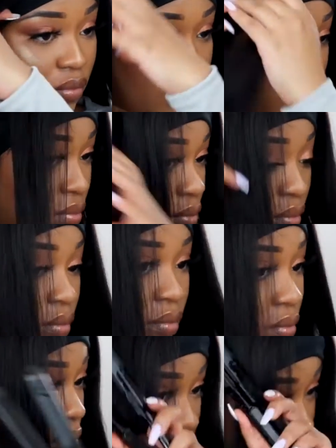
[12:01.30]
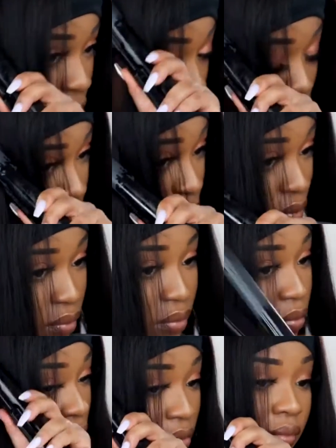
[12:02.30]

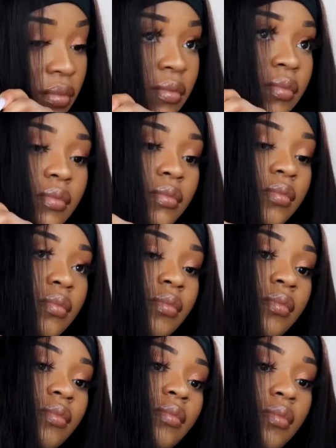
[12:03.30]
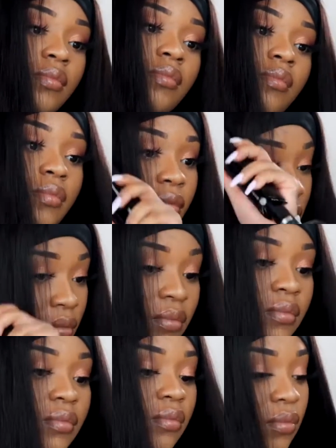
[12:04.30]

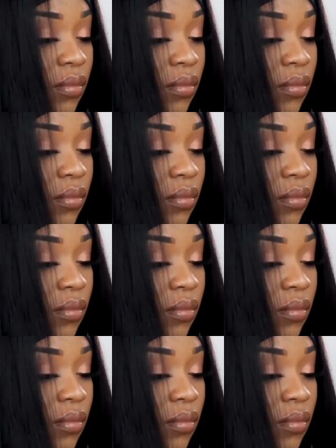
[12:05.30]
(no one is talking)